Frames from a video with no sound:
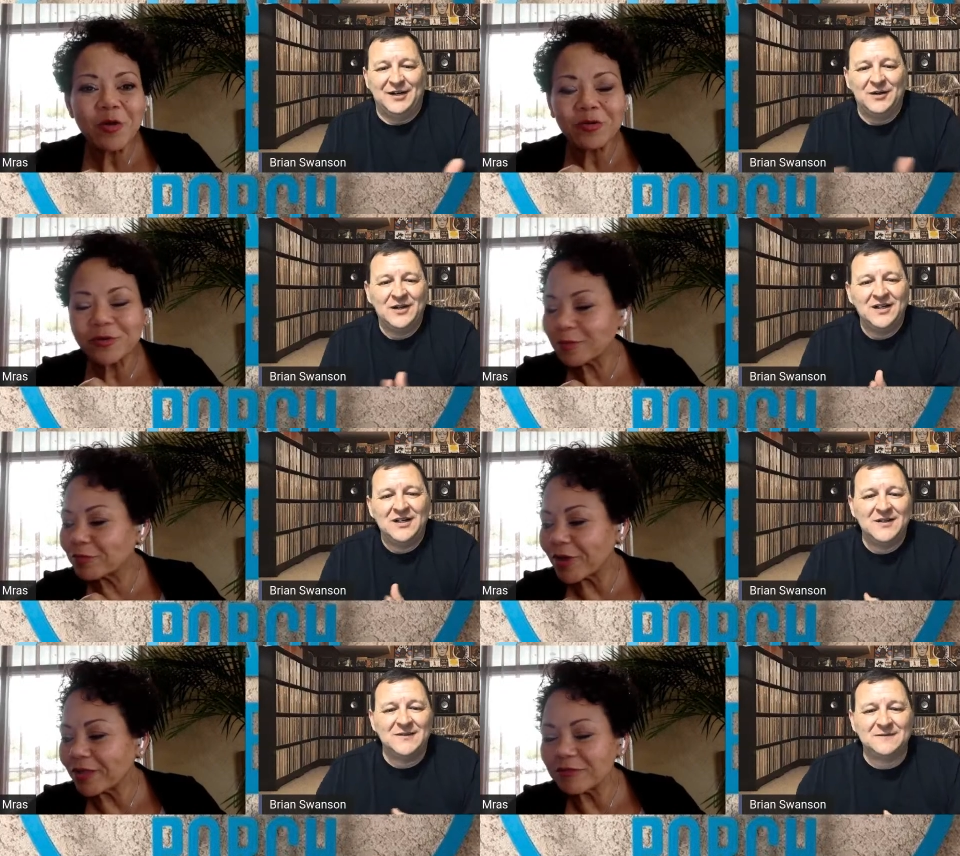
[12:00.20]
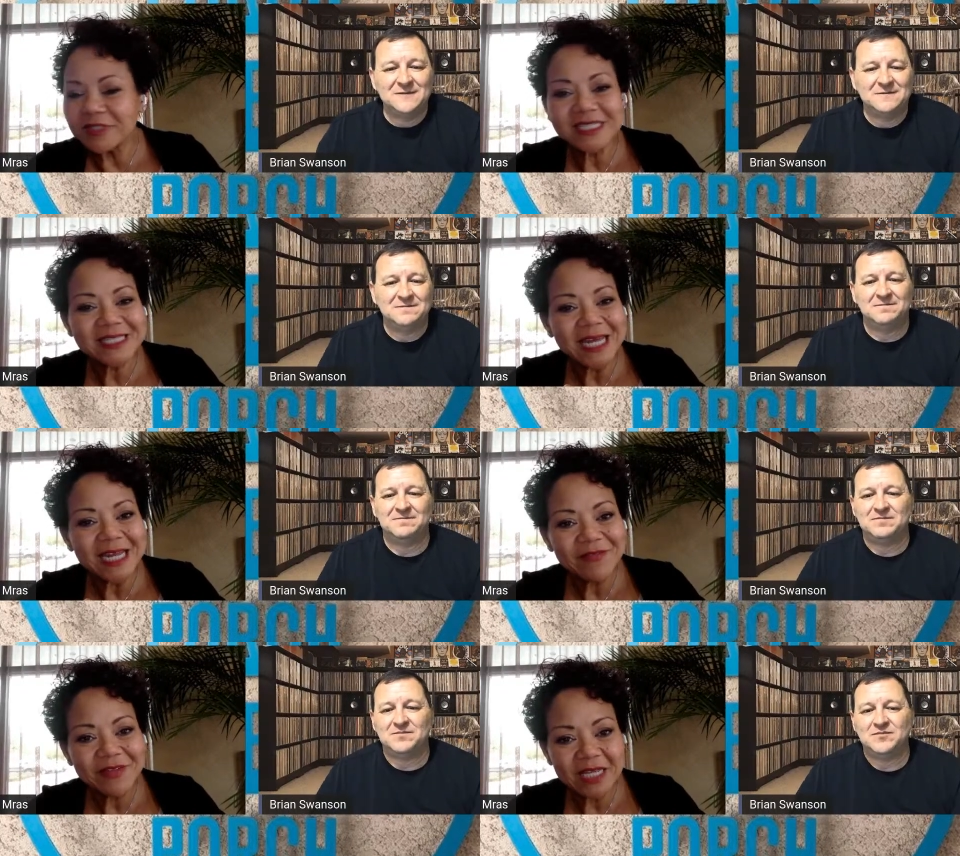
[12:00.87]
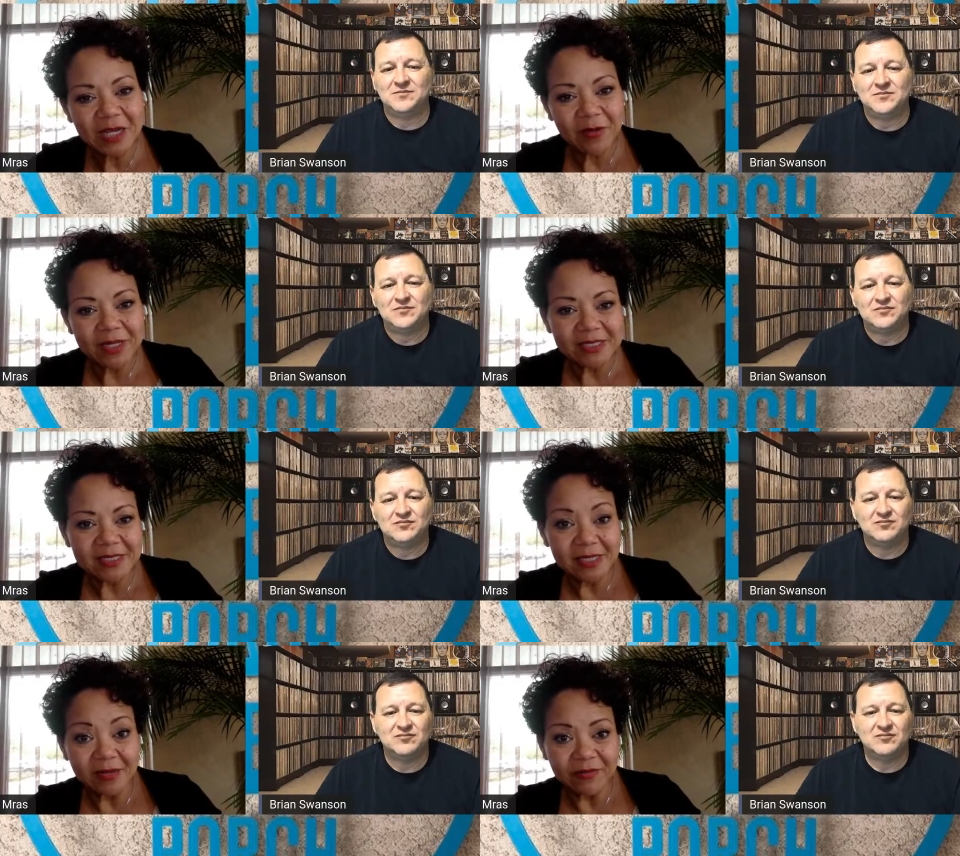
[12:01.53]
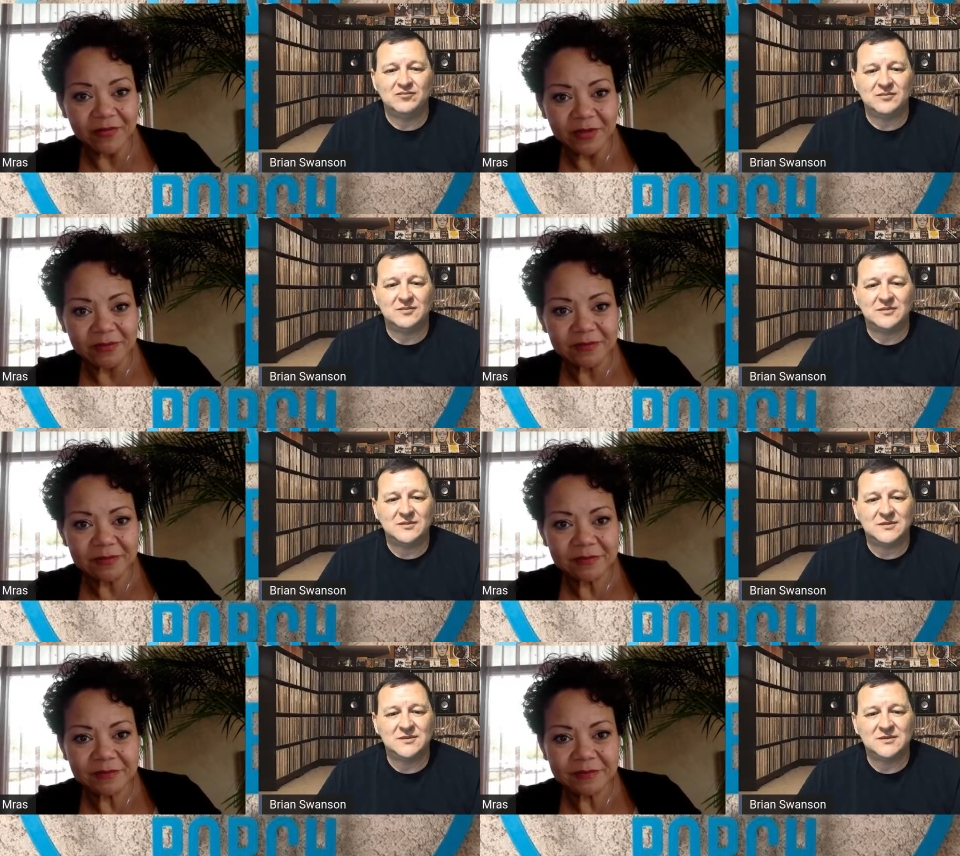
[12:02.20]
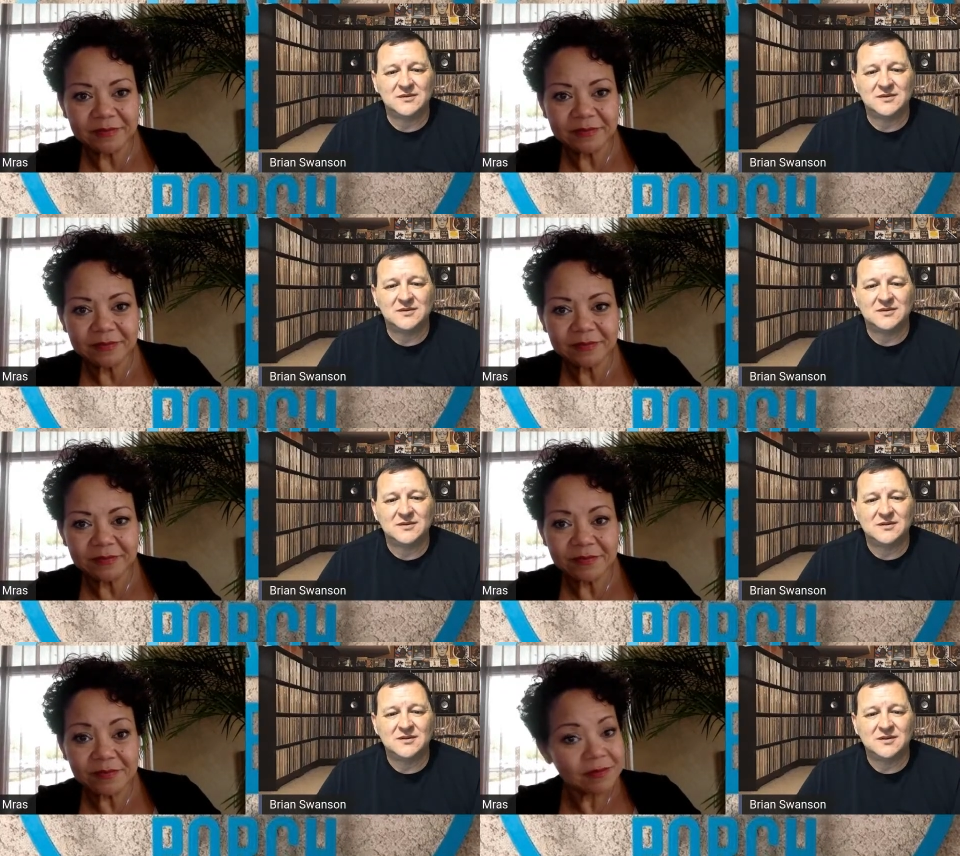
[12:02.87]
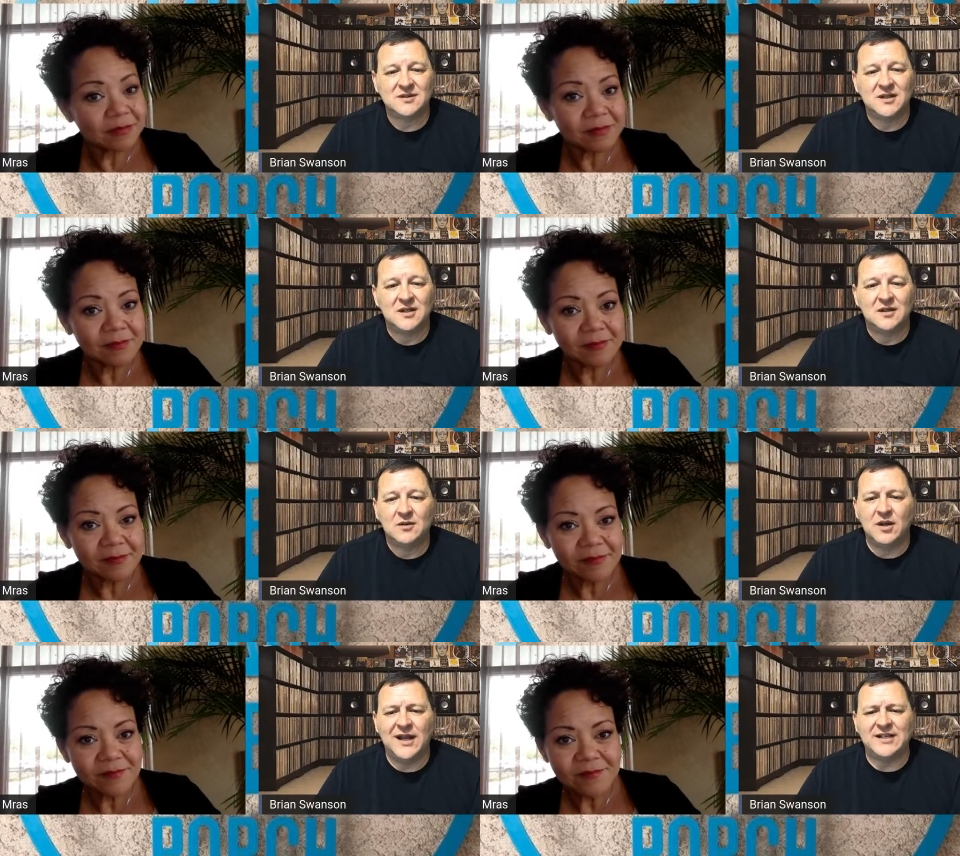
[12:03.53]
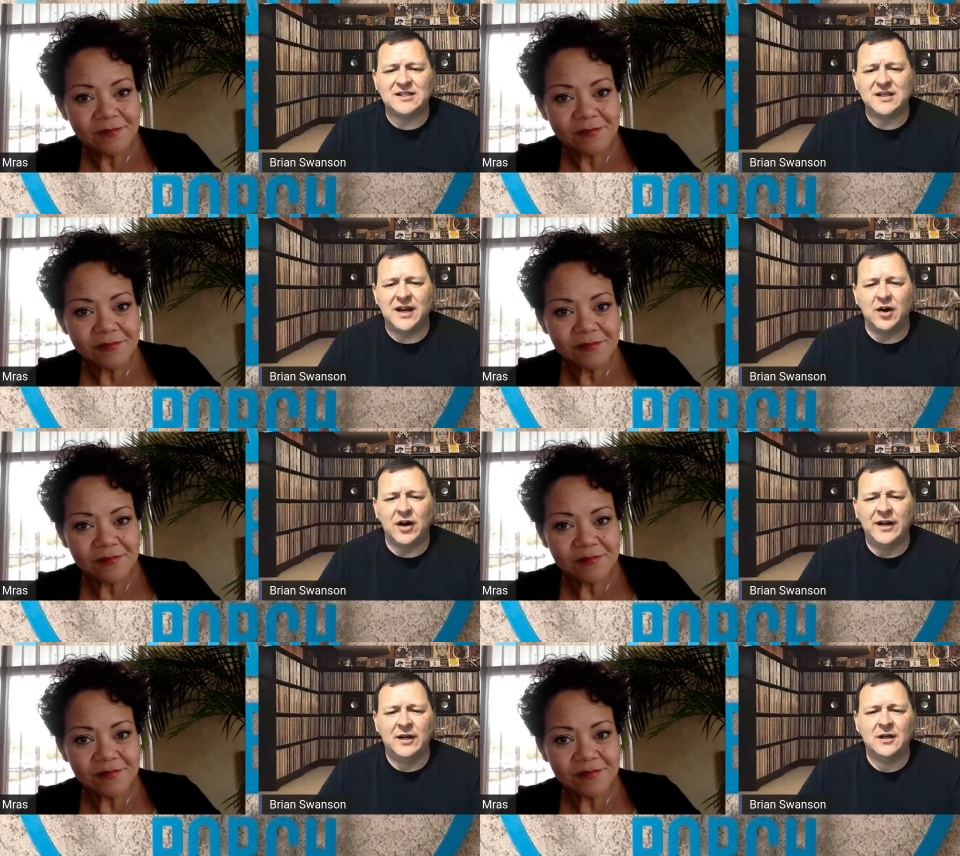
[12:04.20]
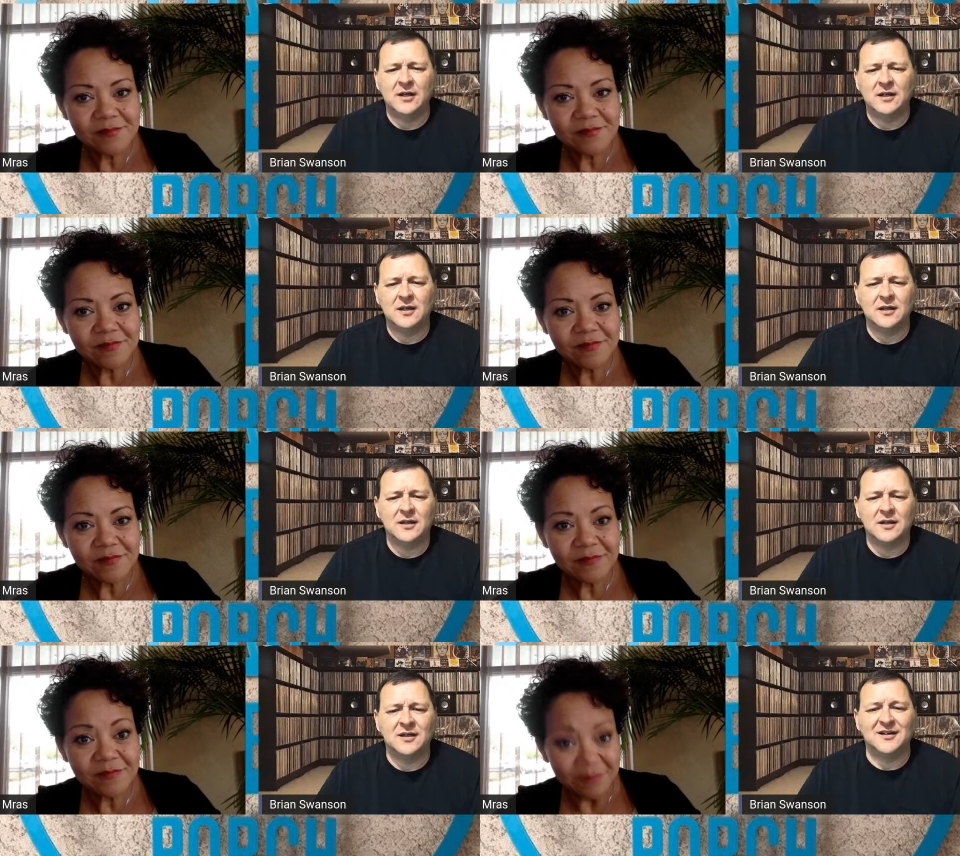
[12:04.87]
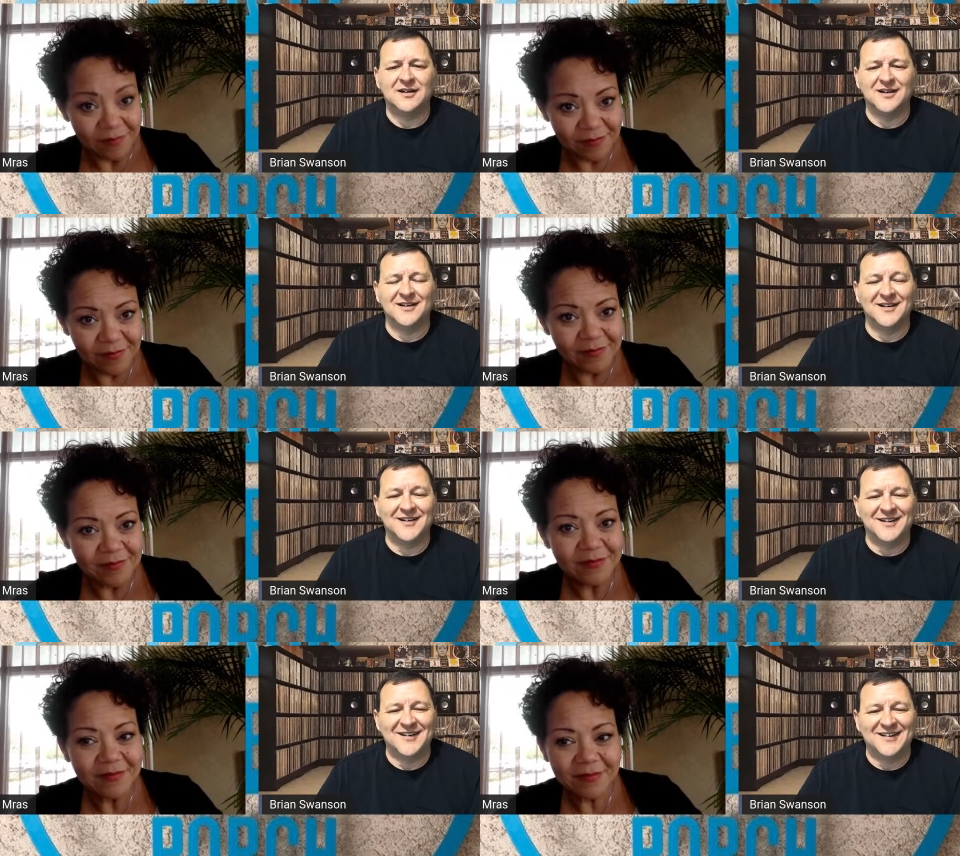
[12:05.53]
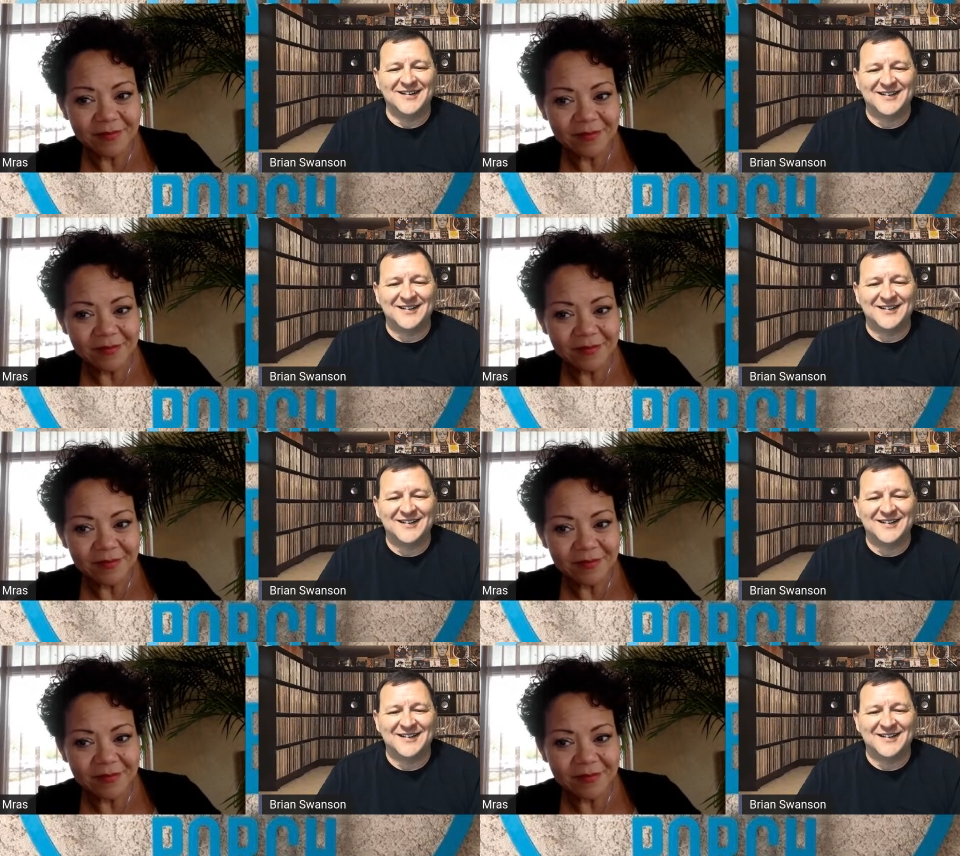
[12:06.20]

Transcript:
Speaker 1: know? older brother does not even carry a cell phone.
Speaker 2: Well, that's scary. Mm-hmm.